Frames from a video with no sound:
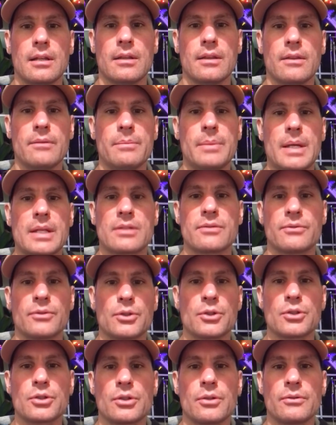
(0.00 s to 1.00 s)
the best
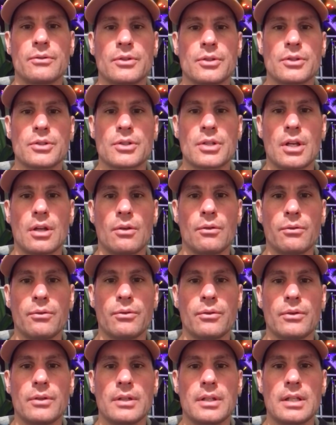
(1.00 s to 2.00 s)
version of
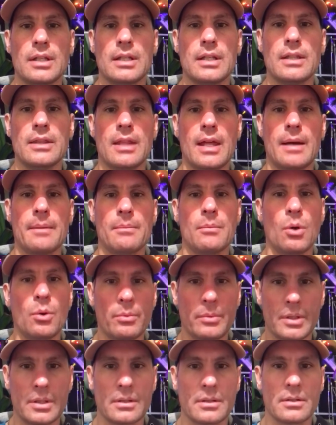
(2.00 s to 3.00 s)
yourself in that
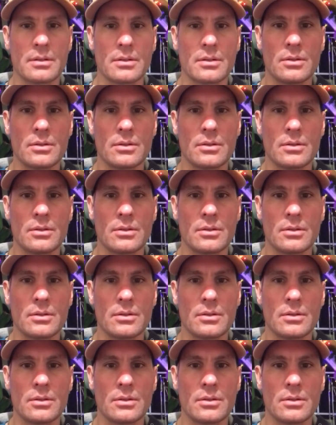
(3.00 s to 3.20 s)
moment.